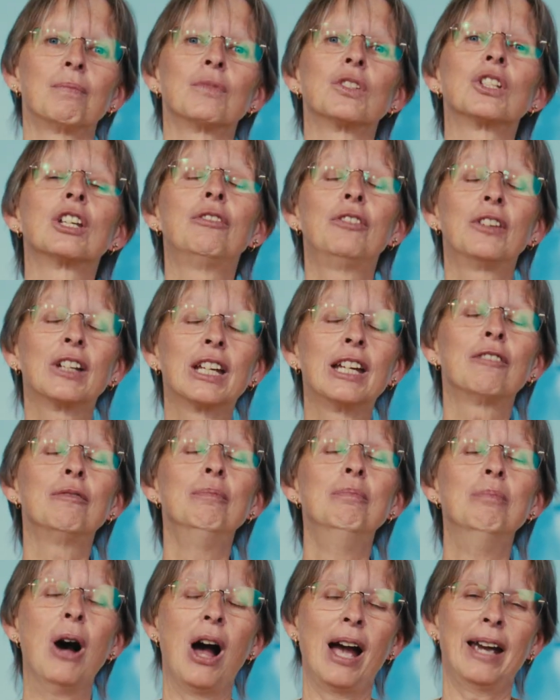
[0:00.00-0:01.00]
to forgive
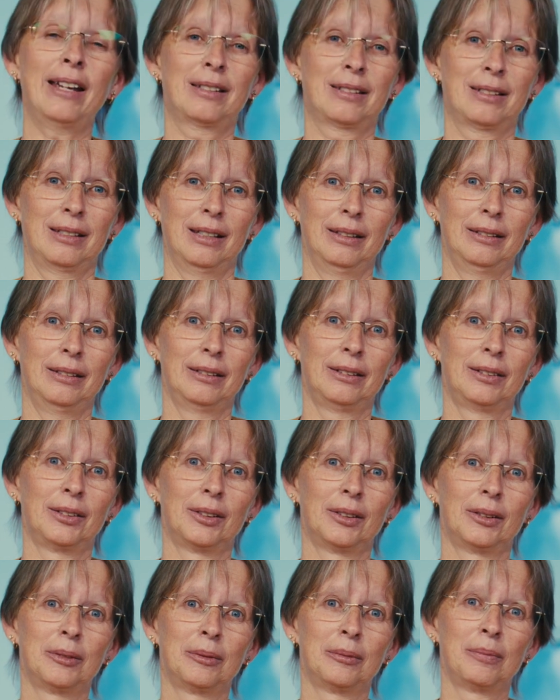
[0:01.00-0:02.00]
my sins,
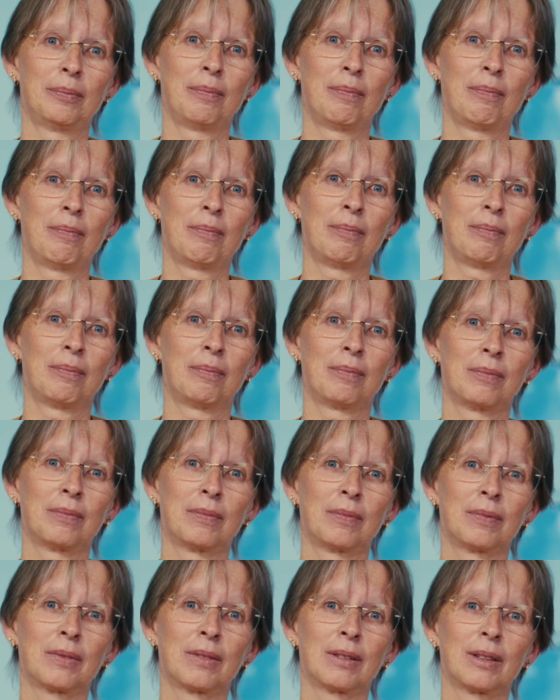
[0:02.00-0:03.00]

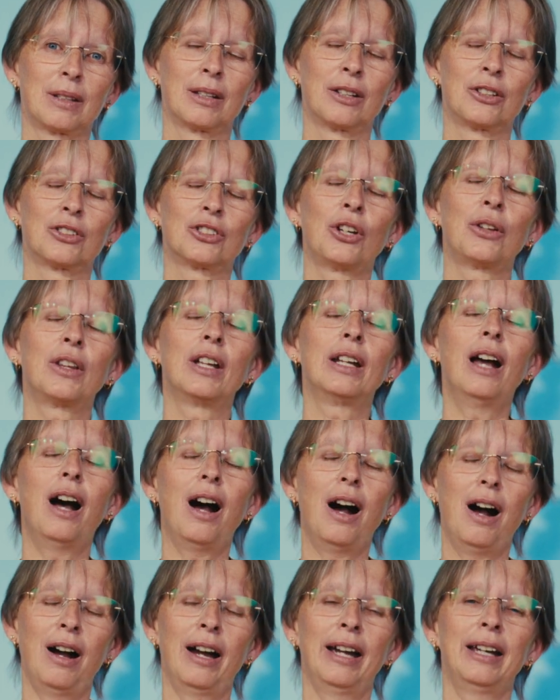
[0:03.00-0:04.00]
so that
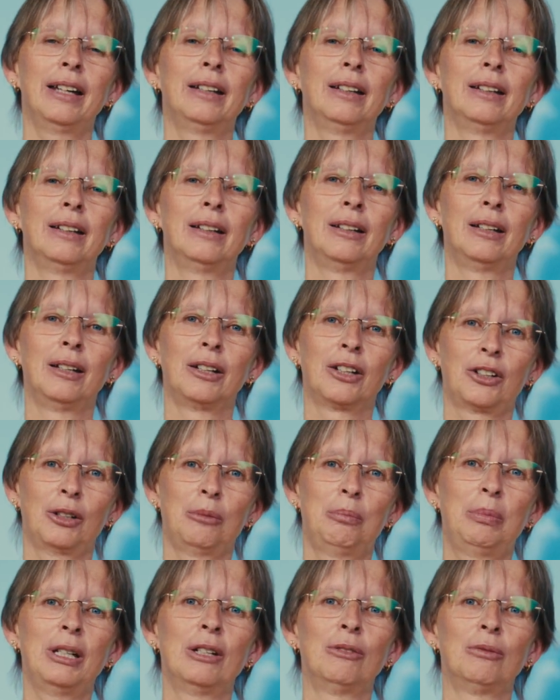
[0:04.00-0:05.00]
I
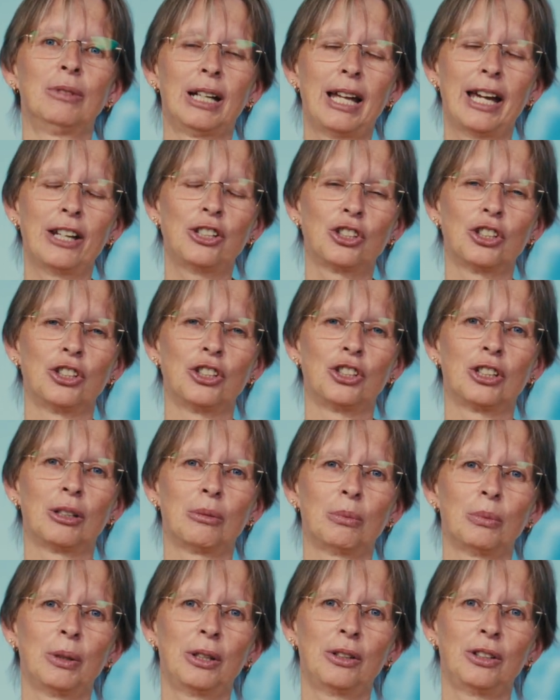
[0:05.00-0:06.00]
could be in relationship
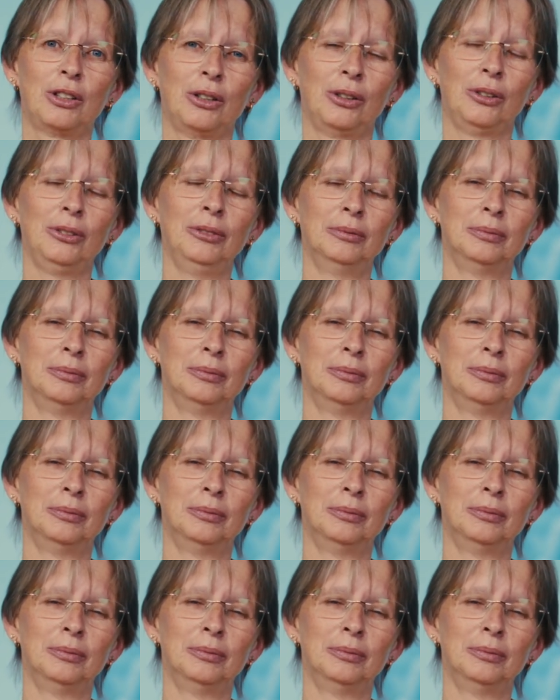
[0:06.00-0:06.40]
with You.